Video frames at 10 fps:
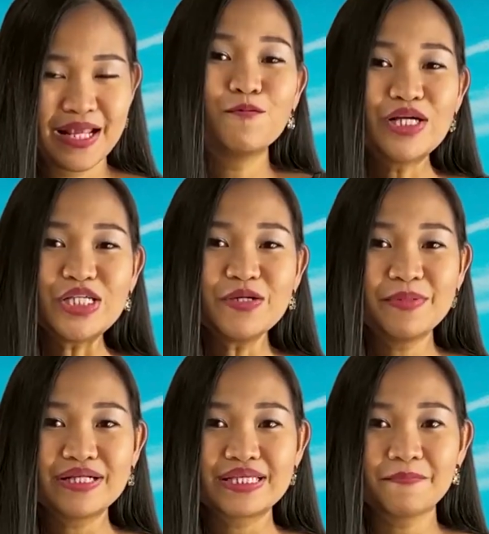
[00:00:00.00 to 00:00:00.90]
Once she
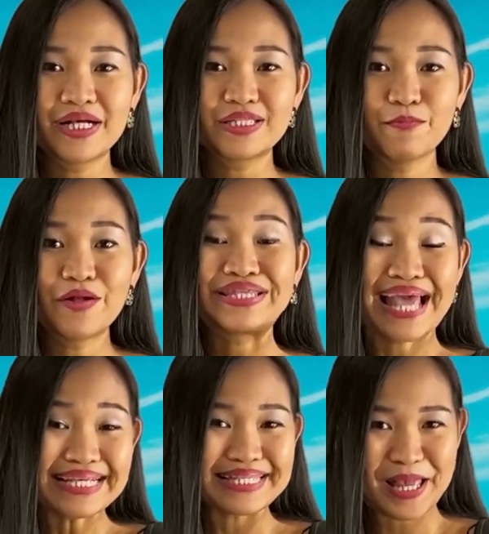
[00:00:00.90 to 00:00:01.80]
builds up a small
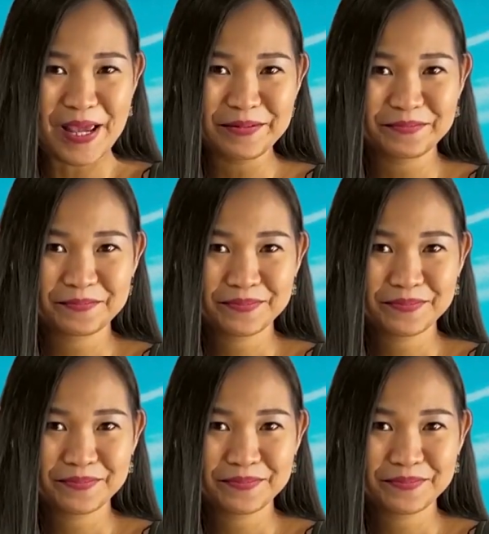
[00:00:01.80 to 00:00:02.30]
nest egg,